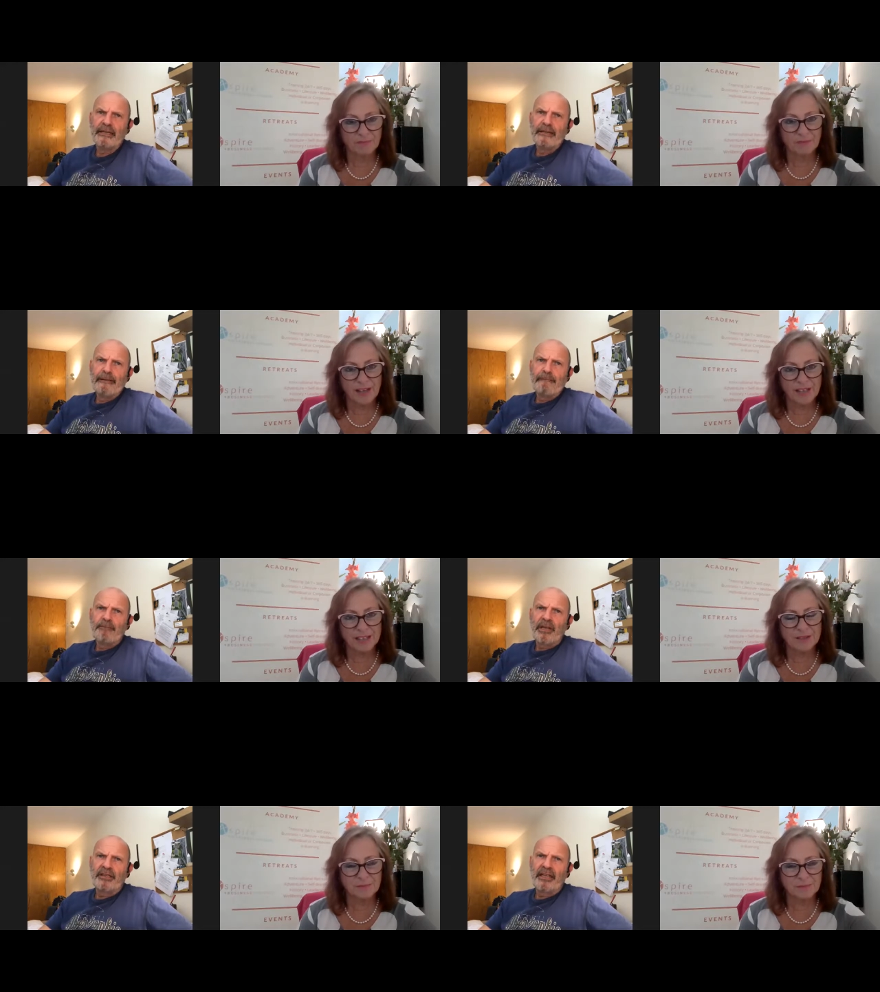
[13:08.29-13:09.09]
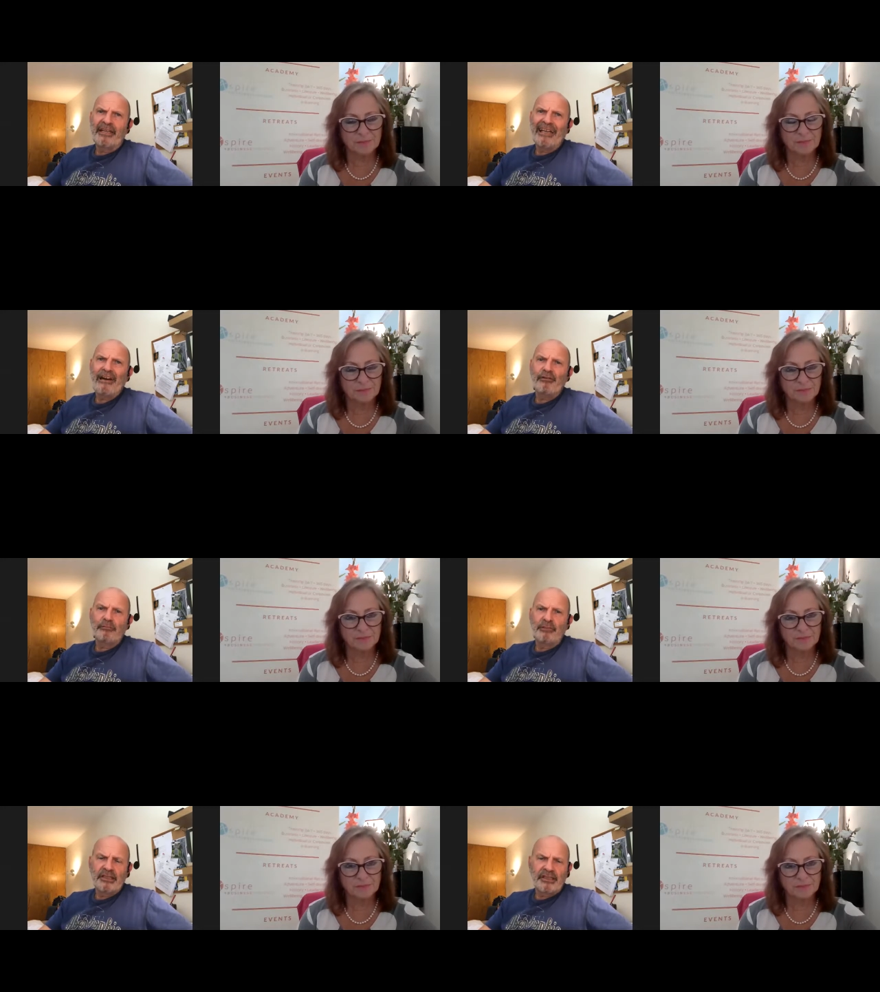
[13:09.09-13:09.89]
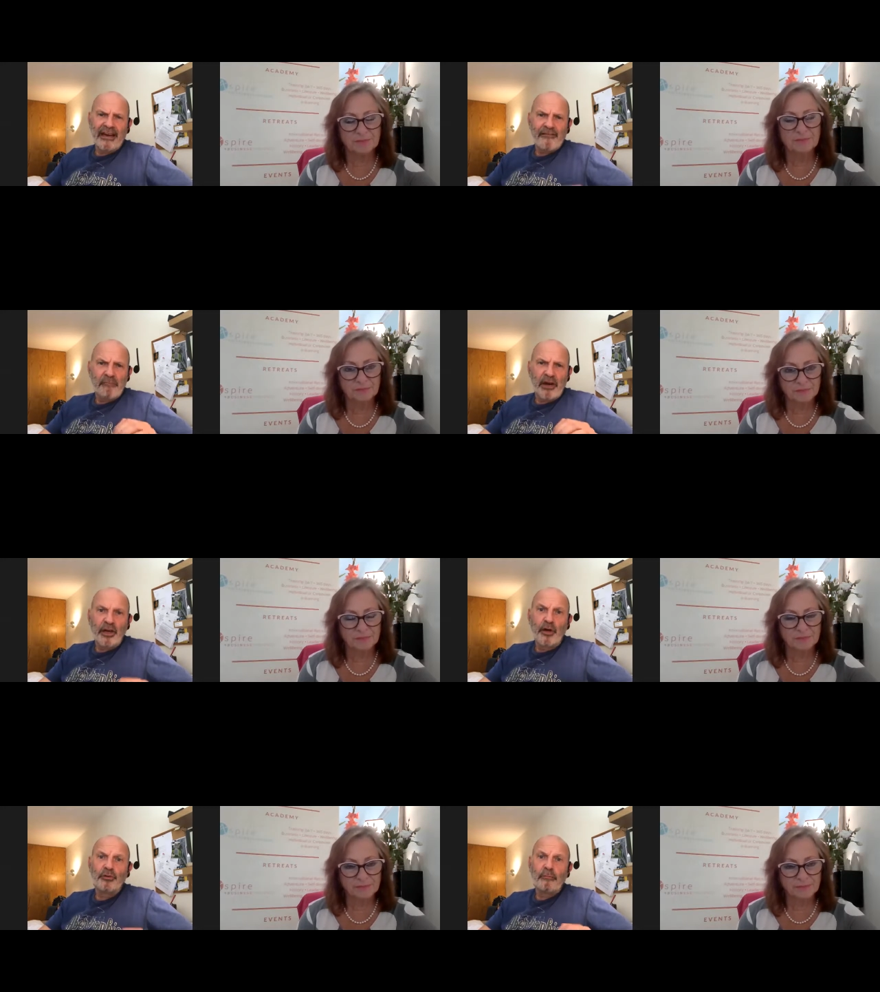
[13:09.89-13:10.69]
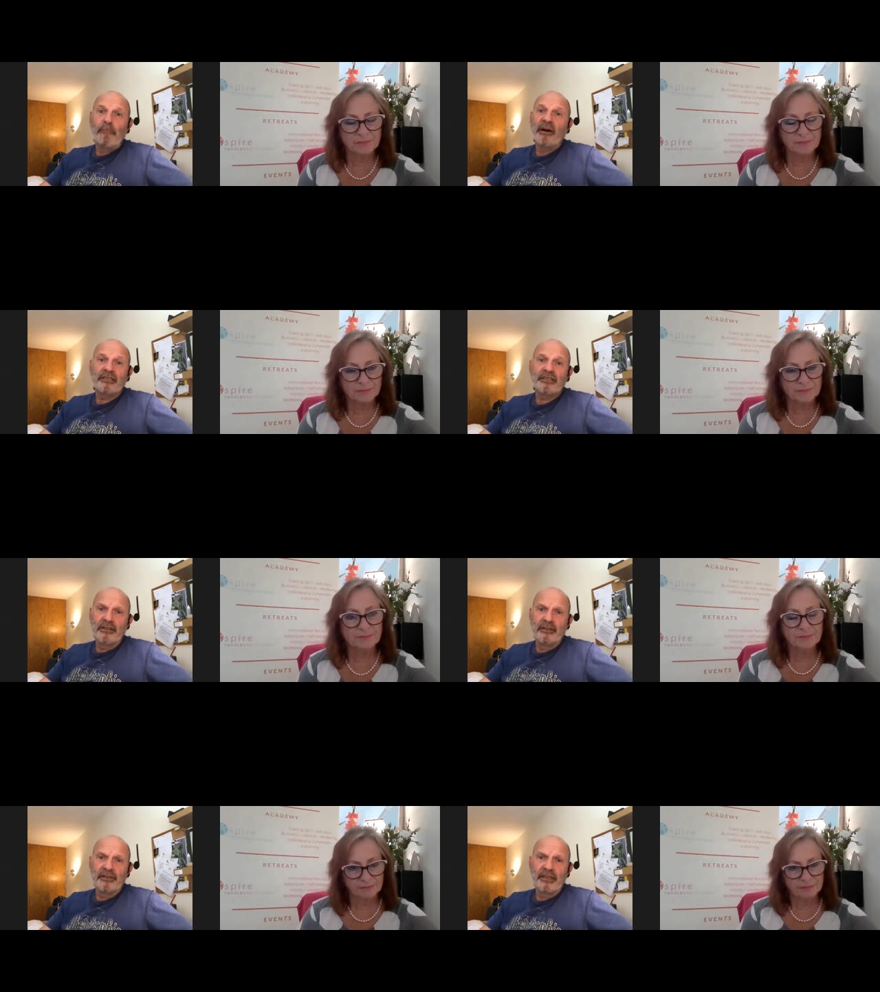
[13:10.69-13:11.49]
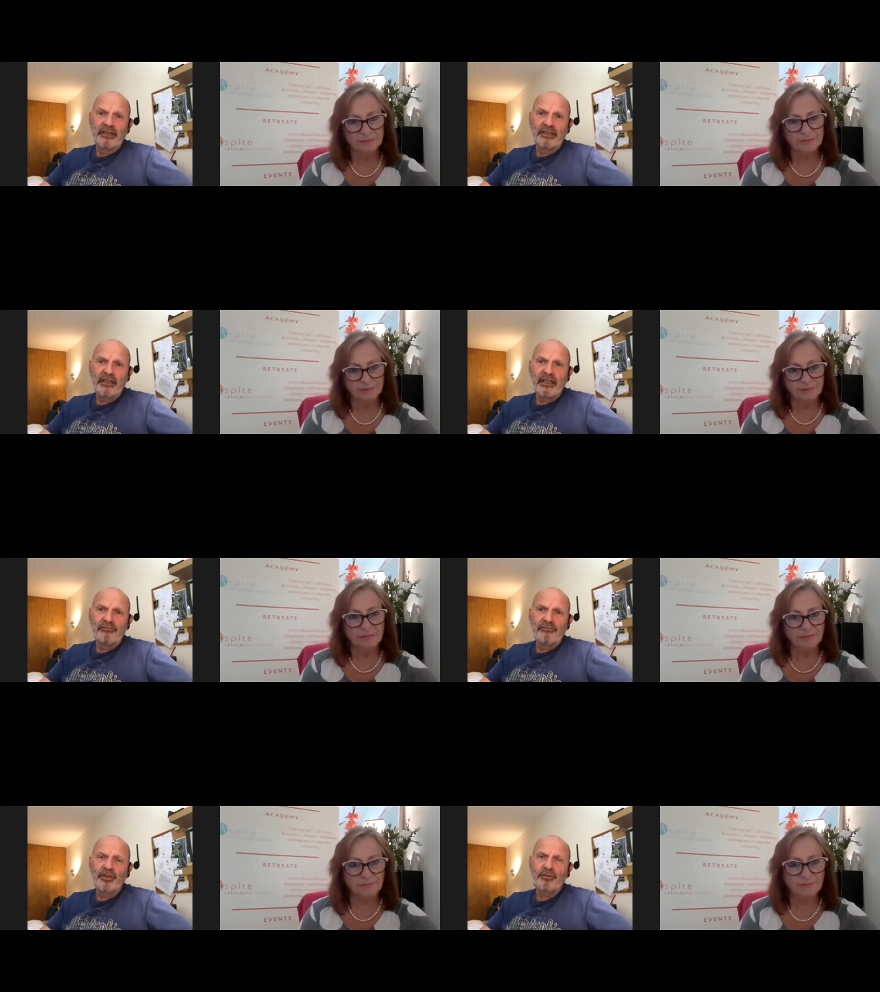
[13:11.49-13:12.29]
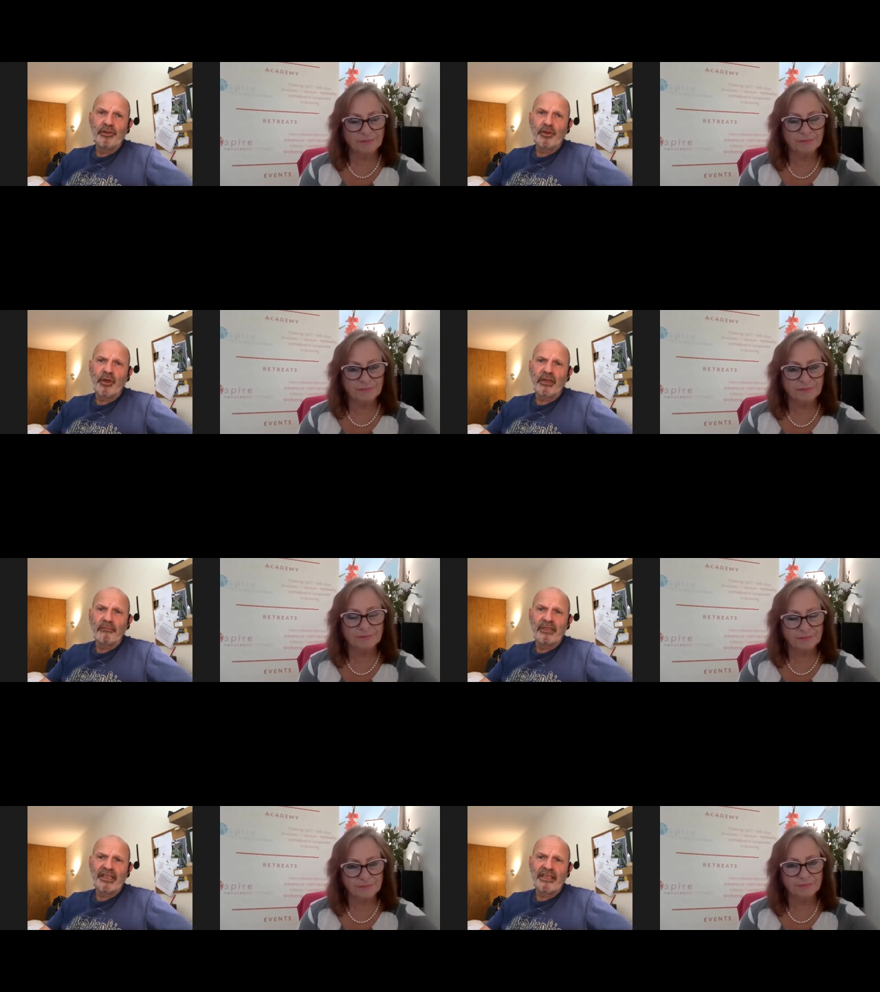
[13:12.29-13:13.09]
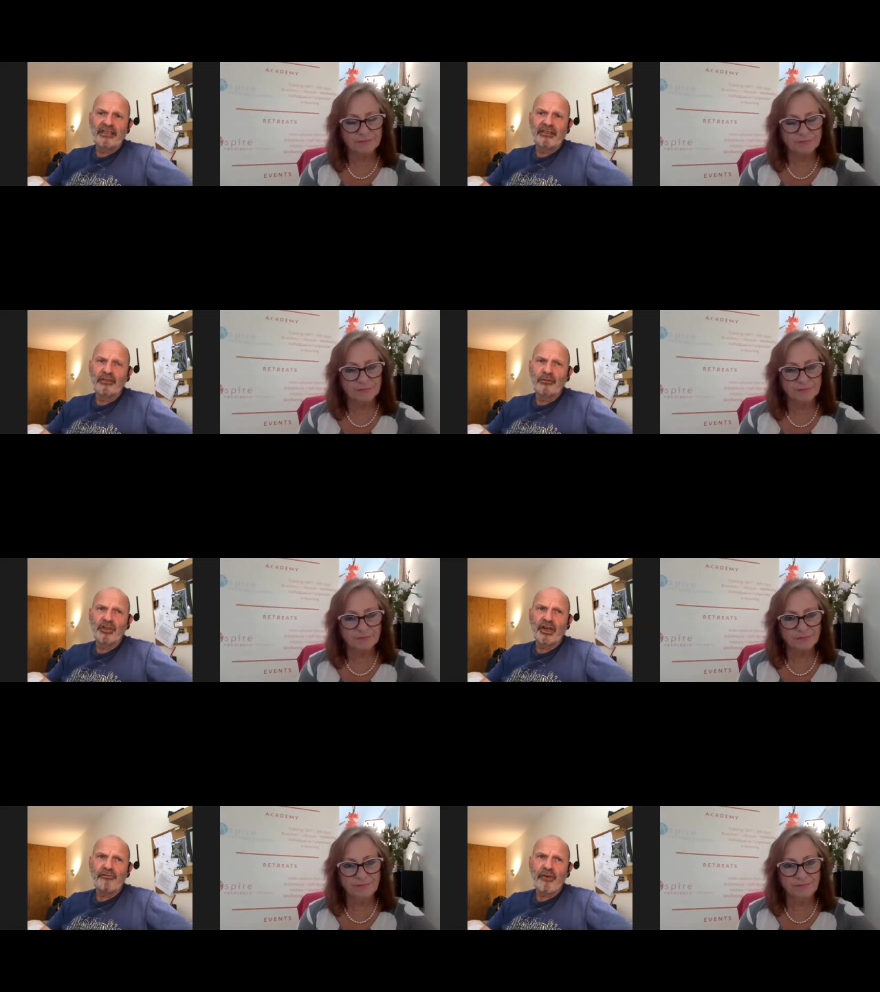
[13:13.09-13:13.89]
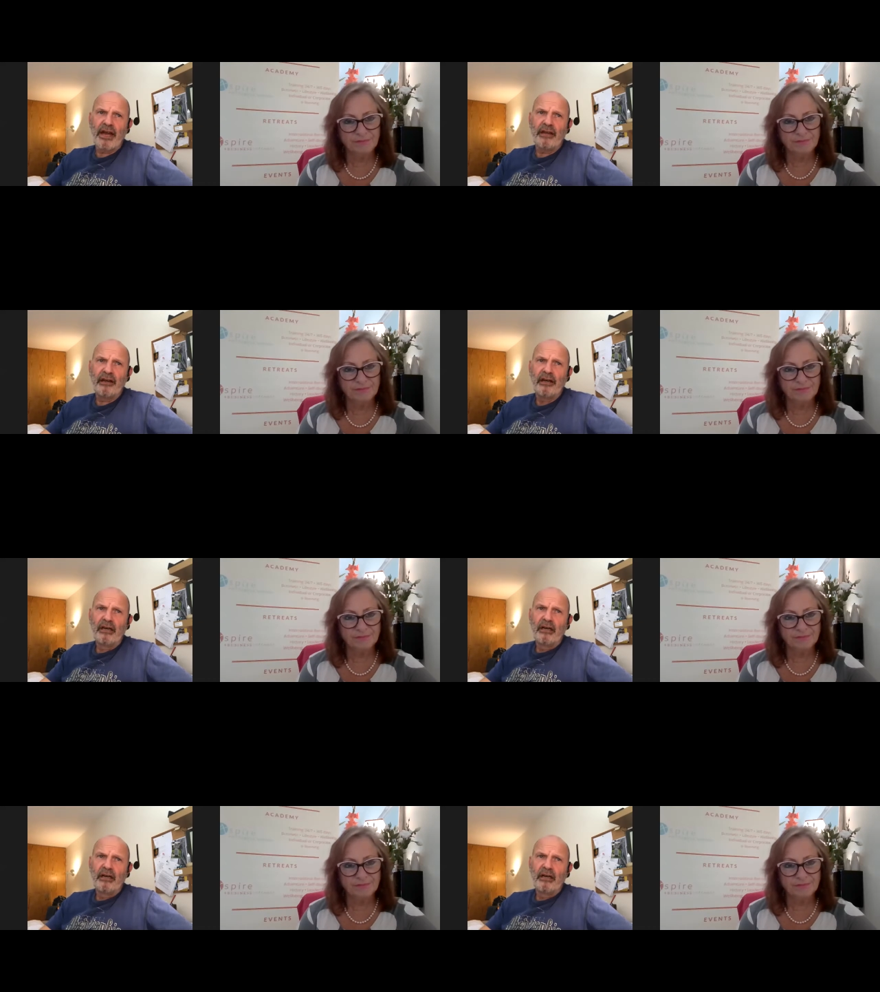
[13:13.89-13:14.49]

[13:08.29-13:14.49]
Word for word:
Speaker 1: Right. And that allowed me to have my own bus service in mm. Richmond, Twickenham, and Teddington, which I mm. ran mm.